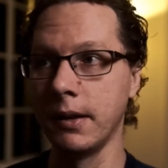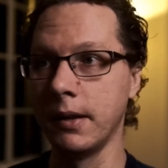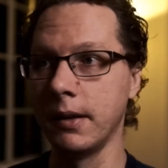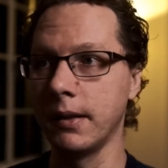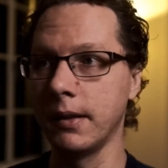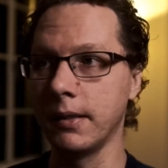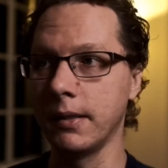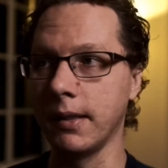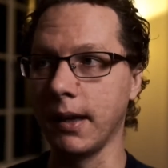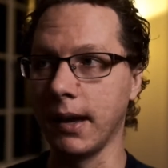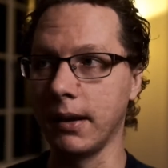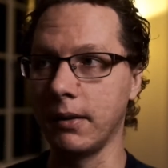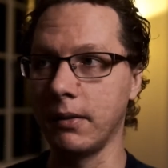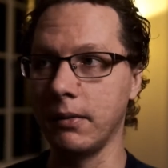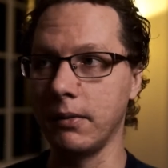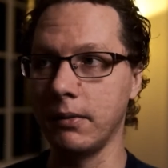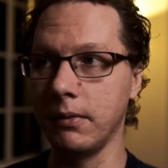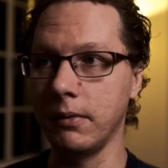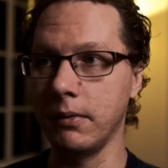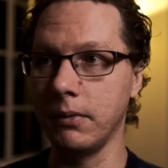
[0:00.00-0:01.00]
that
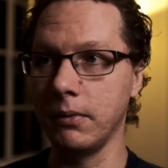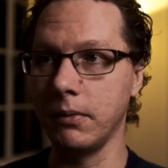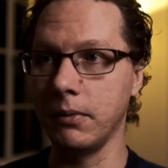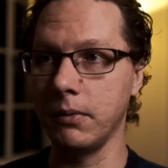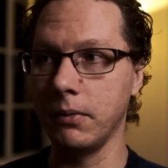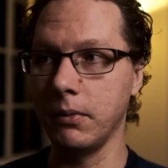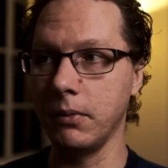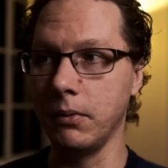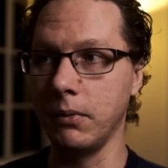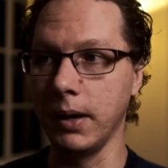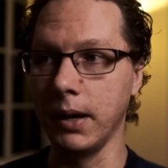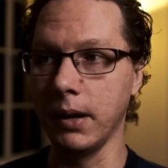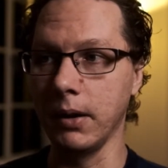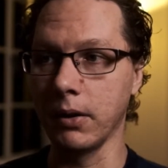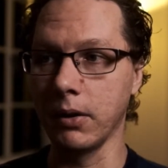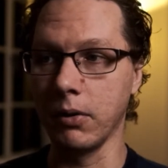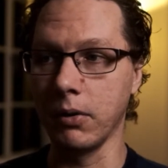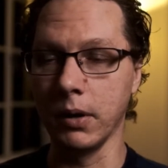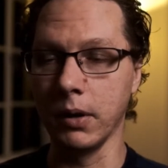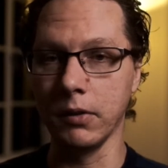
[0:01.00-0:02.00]
we are
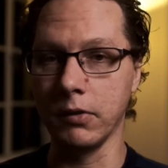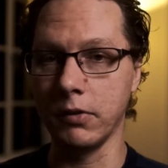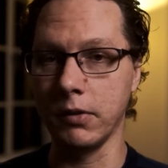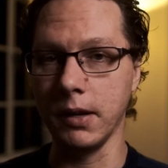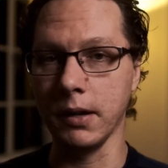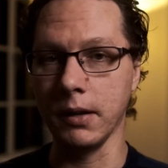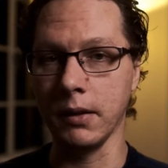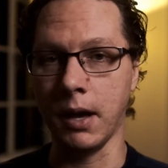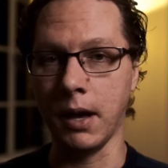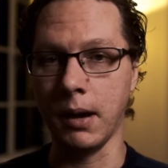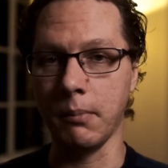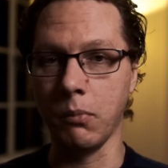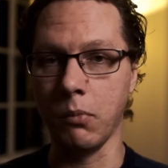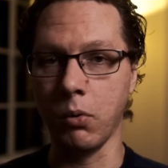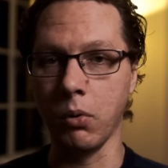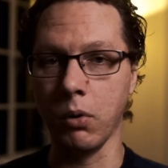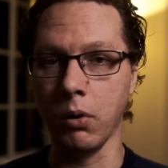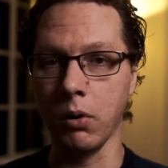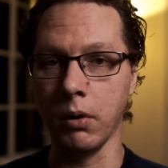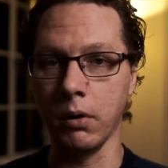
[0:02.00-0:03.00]
going to see a lot
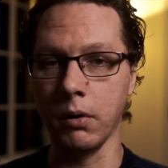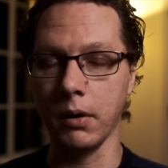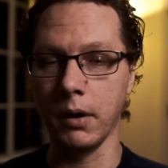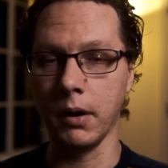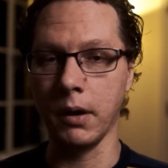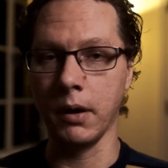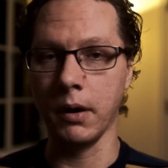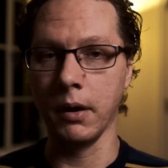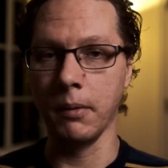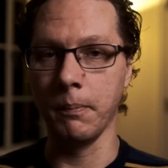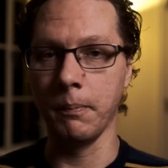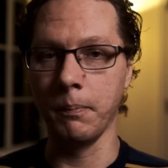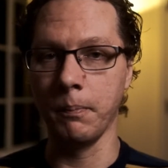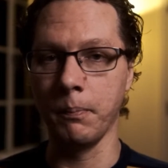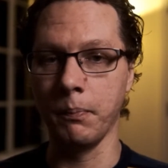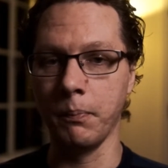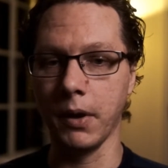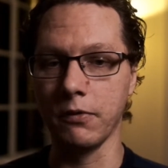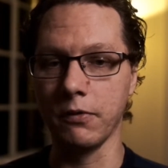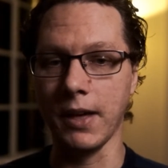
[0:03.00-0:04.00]
more
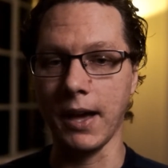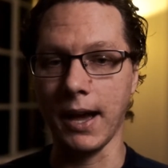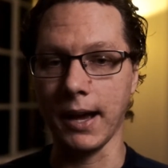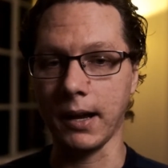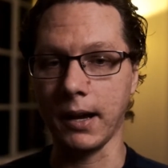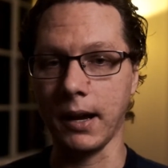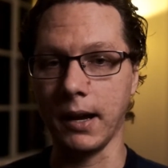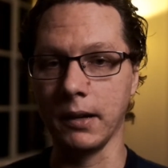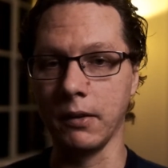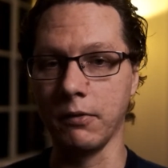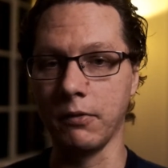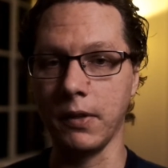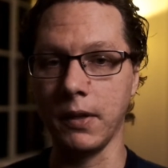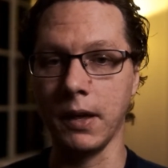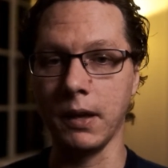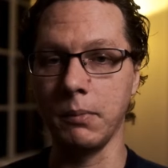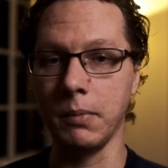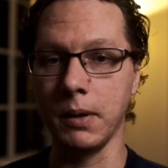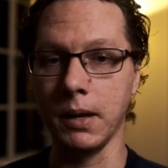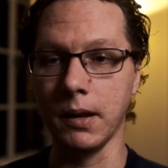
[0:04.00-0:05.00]
of that kind of
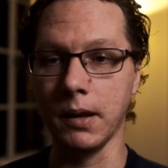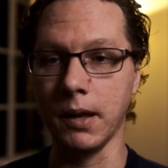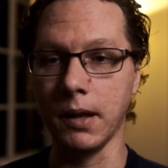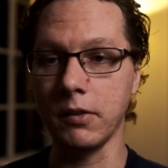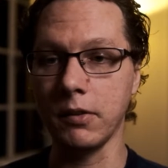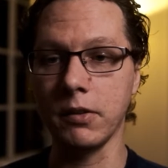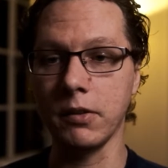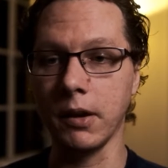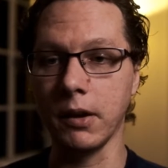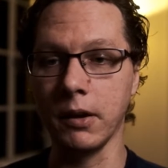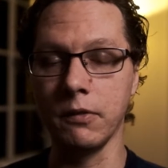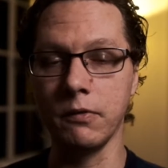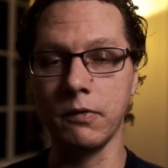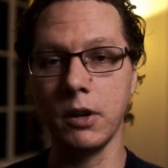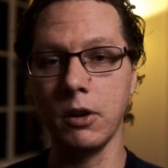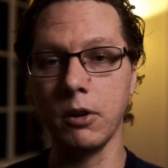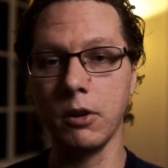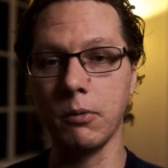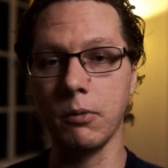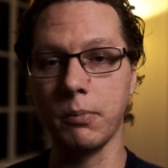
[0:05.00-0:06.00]
thing being necessary in
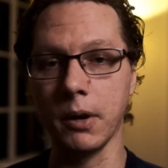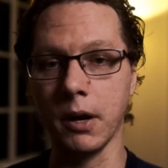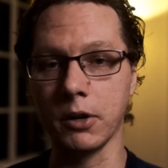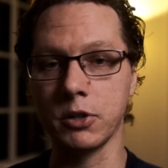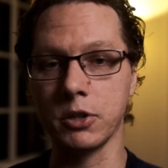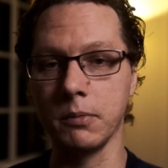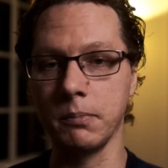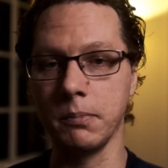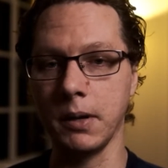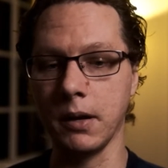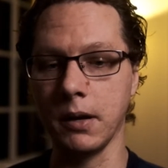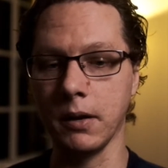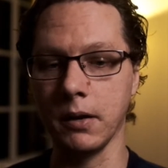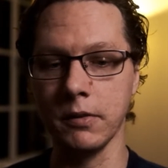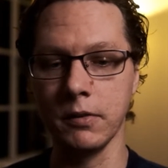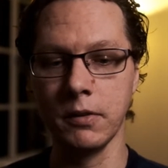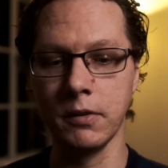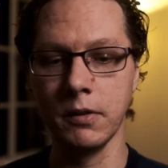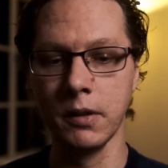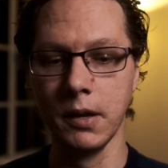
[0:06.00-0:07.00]
video production,
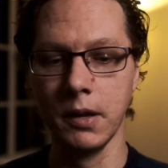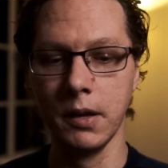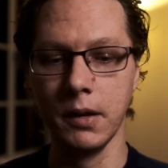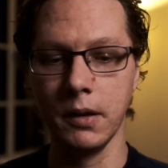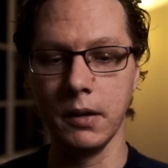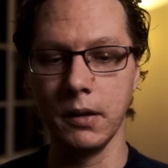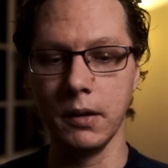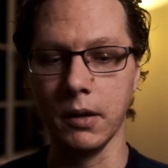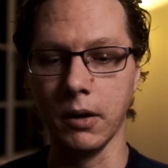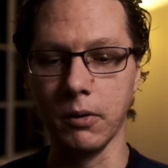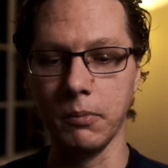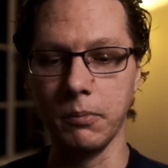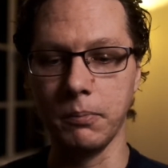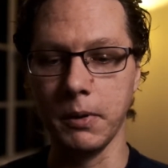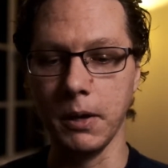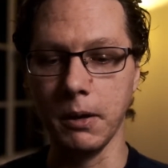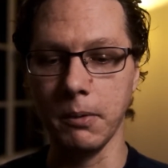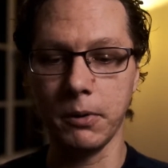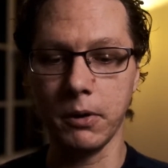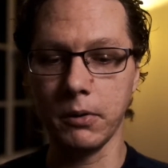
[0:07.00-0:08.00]
because
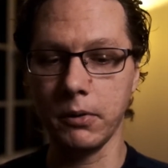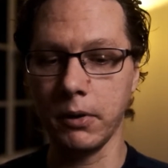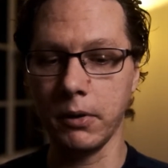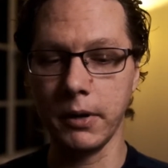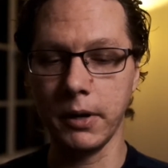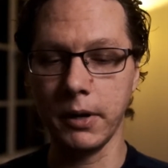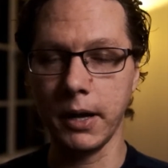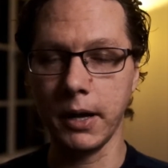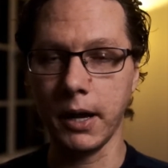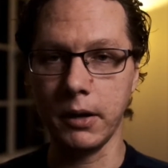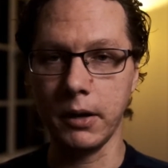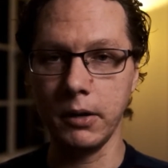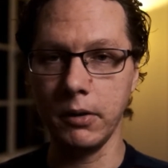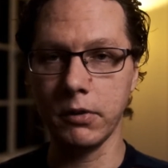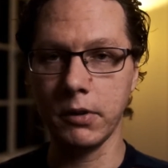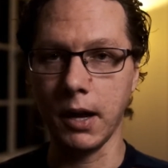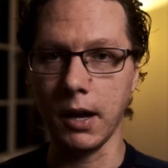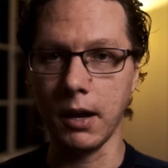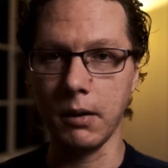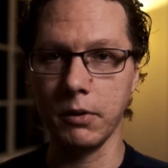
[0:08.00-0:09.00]
people are learning how to use
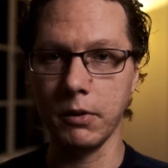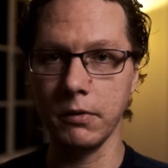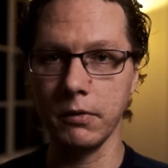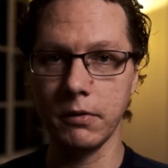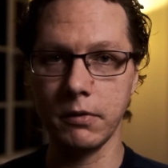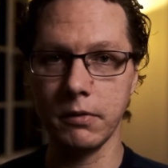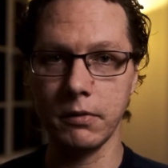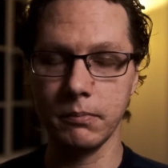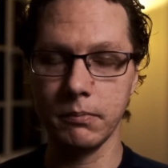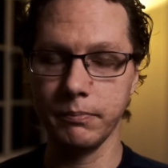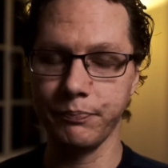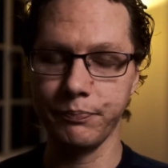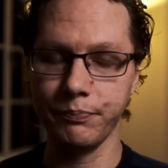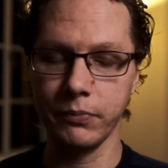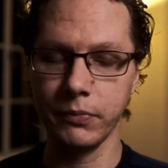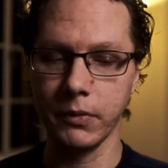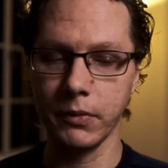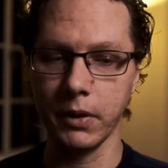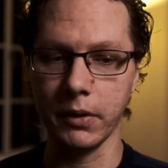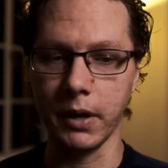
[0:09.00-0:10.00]
cameras.
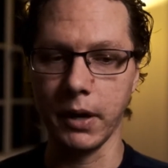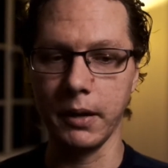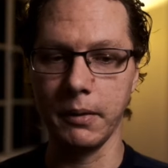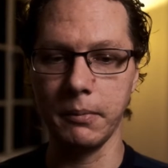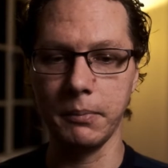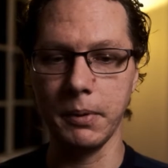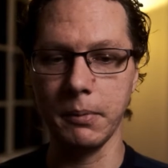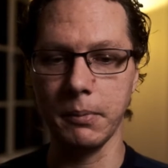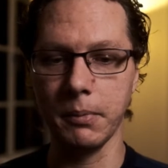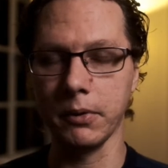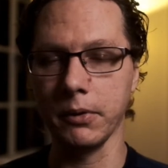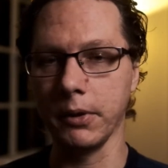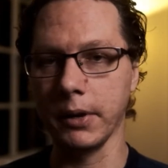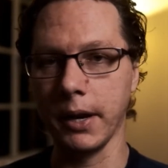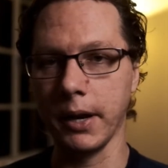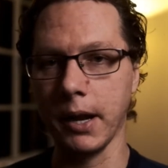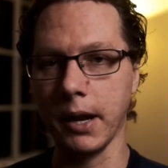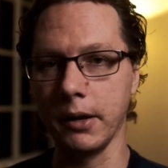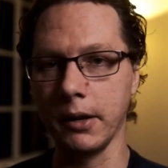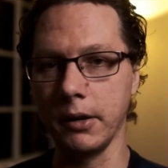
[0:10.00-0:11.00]
Okay, people are
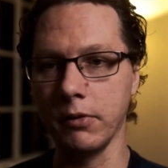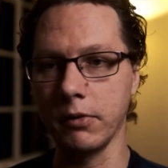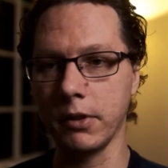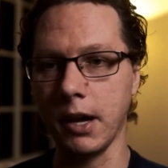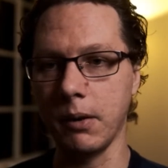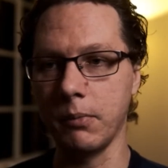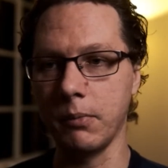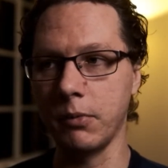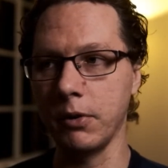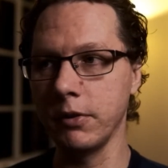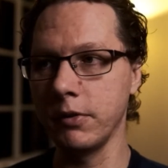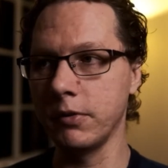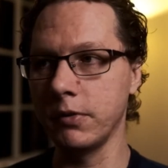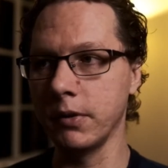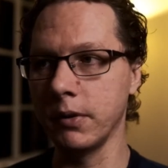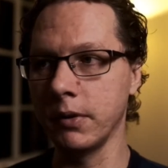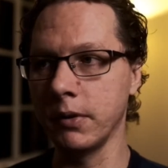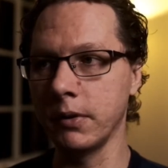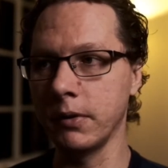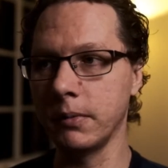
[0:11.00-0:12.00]
learning how to use cameras.
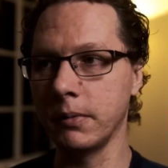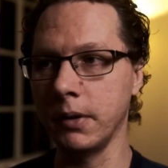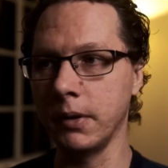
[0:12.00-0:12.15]
They're